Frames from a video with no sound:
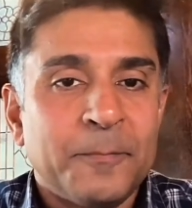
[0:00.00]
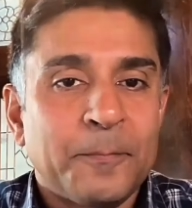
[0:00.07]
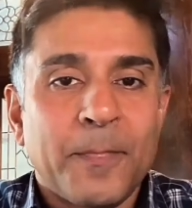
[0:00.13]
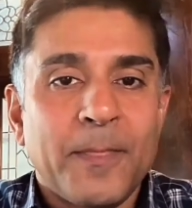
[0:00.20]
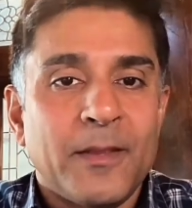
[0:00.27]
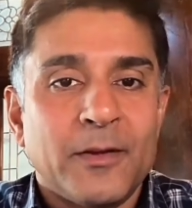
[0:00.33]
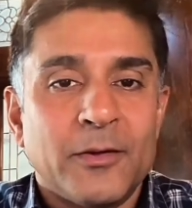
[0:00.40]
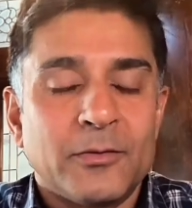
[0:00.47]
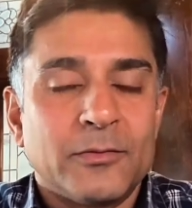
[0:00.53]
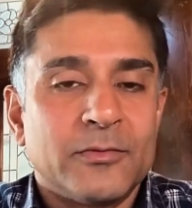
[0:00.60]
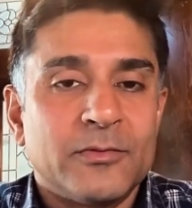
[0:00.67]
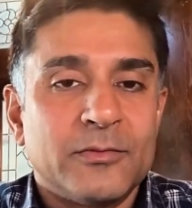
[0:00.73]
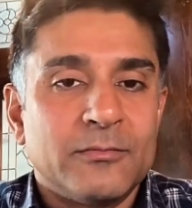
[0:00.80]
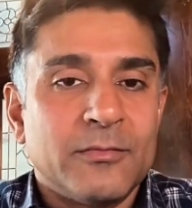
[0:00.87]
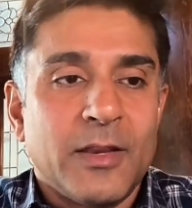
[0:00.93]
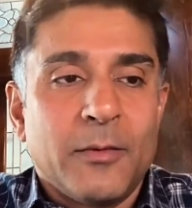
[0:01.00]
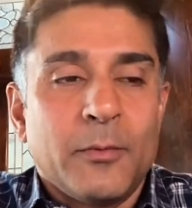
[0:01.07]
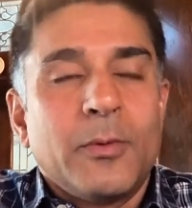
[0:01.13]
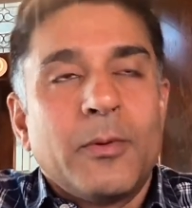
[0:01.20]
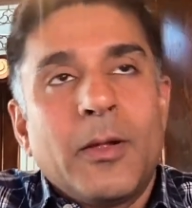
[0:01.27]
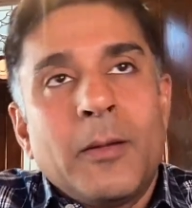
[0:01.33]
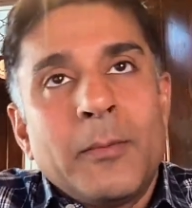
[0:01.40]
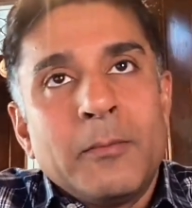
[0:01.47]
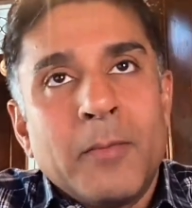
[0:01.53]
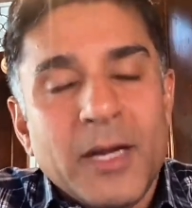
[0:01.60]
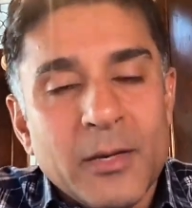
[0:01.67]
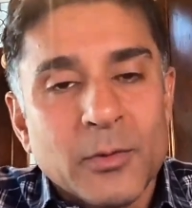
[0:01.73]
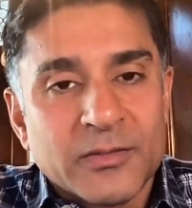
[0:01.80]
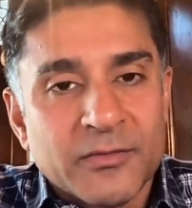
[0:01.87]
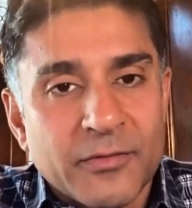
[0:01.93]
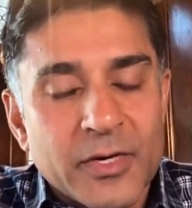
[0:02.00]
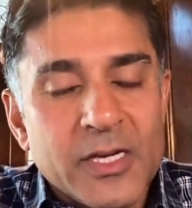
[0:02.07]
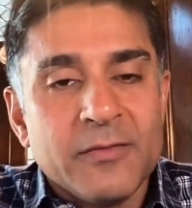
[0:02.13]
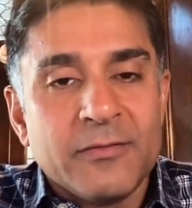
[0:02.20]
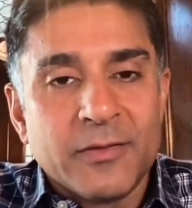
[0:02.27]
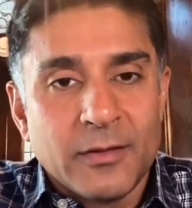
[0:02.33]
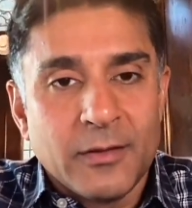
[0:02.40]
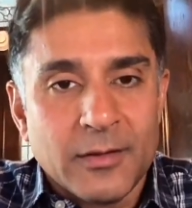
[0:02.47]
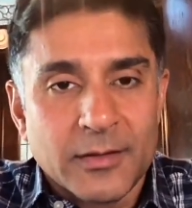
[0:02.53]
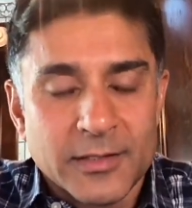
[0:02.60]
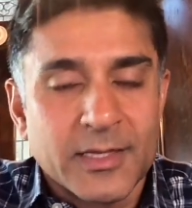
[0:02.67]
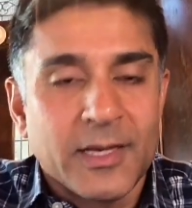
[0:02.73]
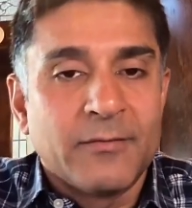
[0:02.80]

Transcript: money was free for the longest time,